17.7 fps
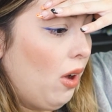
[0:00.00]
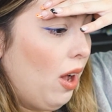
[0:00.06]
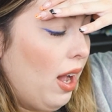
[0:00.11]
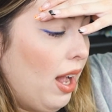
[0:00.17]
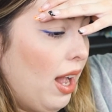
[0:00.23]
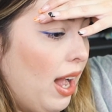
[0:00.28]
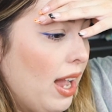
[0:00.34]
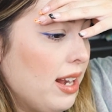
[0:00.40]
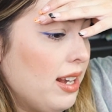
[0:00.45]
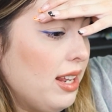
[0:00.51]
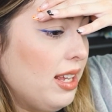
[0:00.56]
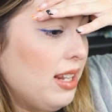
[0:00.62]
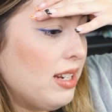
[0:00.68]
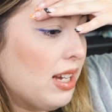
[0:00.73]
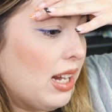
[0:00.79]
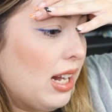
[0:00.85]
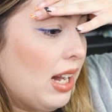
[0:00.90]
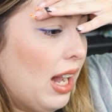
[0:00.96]
I
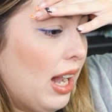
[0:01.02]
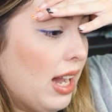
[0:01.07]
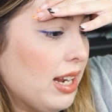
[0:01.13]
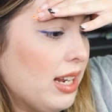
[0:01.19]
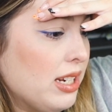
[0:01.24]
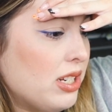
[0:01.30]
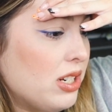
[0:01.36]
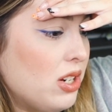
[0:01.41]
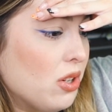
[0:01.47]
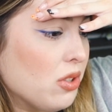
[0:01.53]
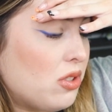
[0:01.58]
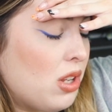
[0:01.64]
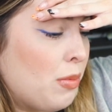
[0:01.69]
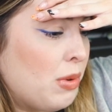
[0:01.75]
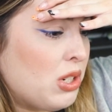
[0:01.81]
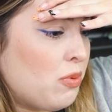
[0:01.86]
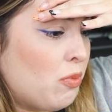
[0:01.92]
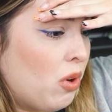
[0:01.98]
need to know
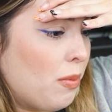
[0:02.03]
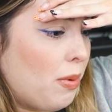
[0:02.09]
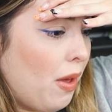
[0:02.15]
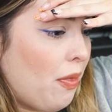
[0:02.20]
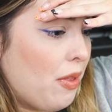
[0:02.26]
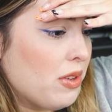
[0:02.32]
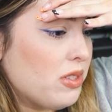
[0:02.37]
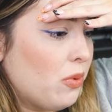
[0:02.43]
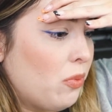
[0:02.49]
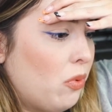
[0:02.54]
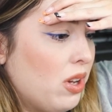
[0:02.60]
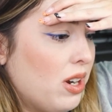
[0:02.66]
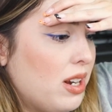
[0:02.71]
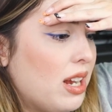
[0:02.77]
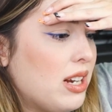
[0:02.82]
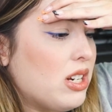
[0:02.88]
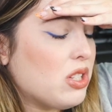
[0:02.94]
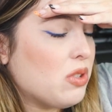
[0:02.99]
so much more about this. What
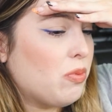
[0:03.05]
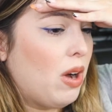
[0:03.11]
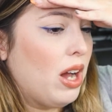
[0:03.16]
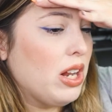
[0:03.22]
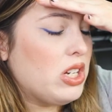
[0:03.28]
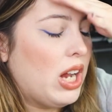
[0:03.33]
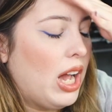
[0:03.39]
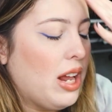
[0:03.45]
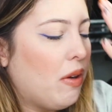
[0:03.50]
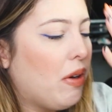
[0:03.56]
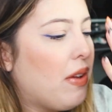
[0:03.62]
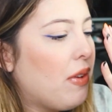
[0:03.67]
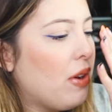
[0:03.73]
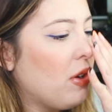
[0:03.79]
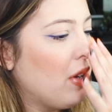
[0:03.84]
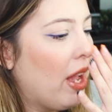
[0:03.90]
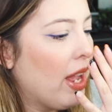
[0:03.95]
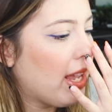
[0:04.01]
did I just watch? I
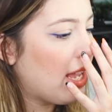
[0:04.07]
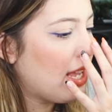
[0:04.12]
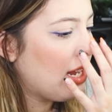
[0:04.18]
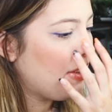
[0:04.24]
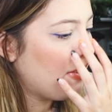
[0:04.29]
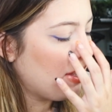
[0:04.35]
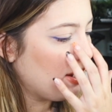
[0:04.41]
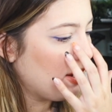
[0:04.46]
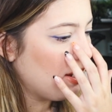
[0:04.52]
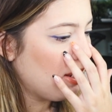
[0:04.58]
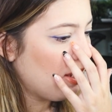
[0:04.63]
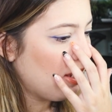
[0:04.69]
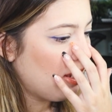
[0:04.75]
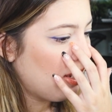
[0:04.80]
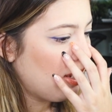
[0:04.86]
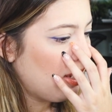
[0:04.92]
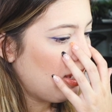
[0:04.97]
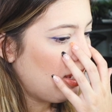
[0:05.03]
can't even
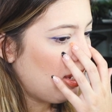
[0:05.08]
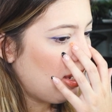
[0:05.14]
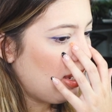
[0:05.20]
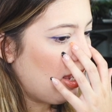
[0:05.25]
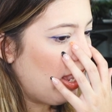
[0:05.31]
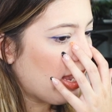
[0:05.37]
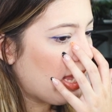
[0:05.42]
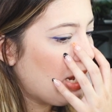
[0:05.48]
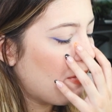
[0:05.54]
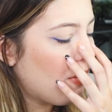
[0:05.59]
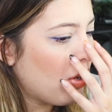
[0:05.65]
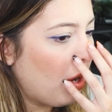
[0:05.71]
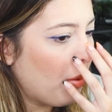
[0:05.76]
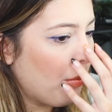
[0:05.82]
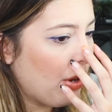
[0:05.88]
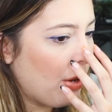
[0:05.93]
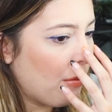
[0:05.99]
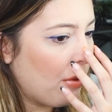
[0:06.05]

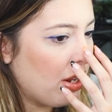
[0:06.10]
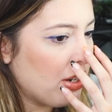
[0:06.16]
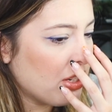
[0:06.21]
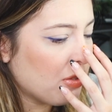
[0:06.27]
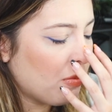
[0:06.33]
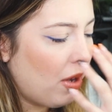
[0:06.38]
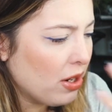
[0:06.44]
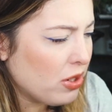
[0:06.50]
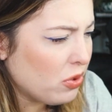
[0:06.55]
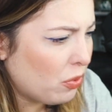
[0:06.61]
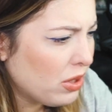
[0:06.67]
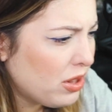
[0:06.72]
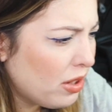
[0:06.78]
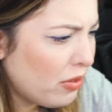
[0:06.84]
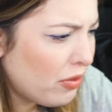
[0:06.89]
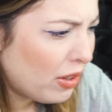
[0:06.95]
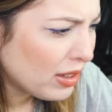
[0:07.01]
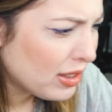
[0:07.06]
comprehend what I just watched. What
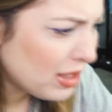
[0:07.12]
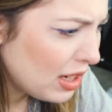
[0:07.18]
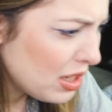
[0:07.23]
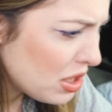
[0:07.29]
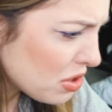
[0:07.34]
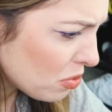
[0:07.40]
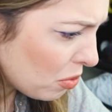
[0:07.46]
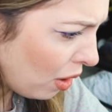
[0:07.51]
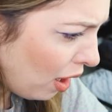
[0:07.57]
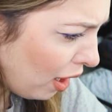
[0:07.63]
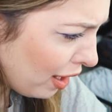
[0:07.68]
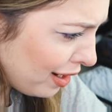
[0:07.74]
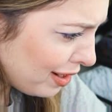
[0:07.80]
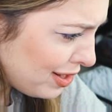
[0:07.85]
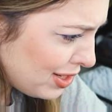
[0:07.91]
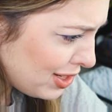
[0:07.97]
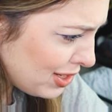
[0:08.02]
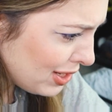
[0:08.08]
the fuck did I just
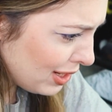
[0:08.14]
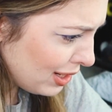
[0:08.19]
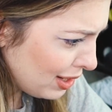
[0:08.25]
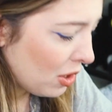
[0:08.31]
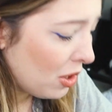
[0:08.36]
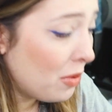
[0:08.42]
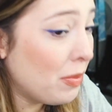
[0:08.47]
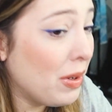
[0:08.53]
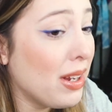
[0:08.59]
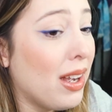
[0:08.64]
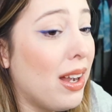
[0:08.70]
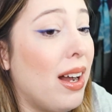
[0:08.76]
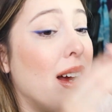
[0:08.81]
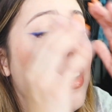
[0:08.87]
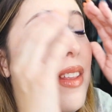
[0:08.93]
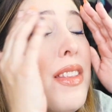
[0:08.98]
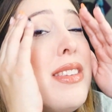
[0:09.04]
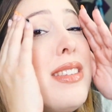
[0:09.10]
watch? Oh my
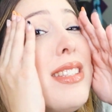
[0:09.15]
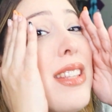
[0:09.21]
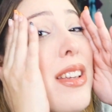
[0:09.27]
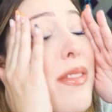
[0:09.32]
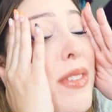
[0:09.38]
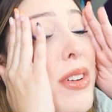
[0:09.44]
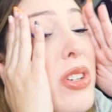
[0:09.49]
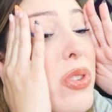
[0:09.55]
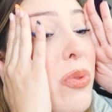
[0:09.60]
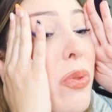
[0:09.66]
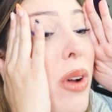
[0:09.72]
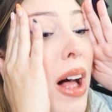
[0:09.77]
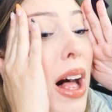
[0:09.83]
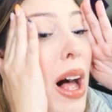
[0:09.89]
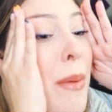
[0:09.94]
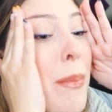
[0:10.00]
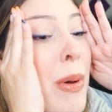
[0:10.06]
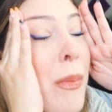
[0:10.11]
god, this is a visual
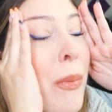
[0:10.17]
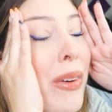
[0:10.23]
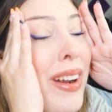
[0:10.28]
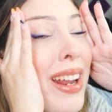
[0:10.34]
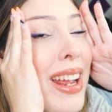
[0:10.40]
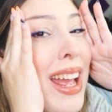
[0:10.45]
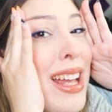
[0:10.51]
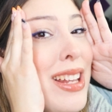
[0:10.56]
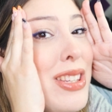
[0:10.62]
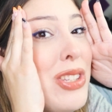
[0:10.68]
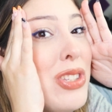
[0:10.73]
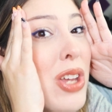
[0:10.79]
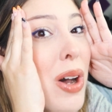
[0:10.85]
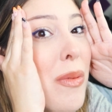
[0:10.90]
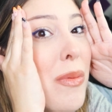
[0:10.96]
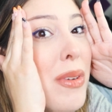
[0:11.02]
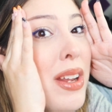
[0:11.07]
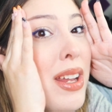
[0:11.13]
album. We're gonna get
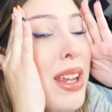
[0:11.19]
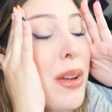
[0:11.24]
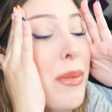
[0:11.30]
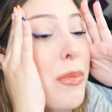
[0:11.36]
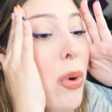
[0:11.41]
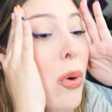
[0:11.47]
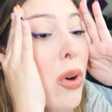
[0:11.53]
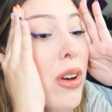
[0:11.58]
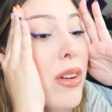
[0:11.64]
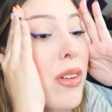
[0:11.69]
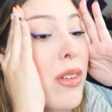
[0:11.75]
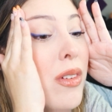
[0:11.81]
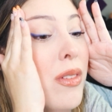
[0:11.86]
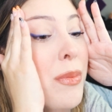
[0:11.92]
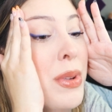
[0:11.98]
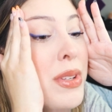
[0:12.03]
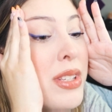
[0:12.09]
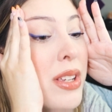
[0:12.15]
so many more
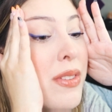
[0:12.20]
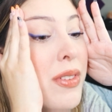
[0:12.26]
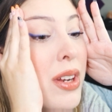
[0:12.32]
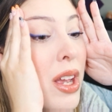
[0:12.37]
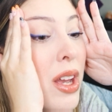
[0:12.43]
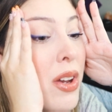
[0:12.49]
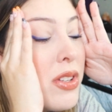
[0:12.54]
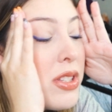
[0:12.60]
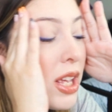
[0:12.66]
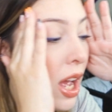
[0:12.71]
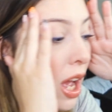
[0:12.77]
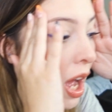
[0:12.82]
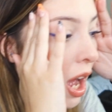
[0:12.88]
music videos.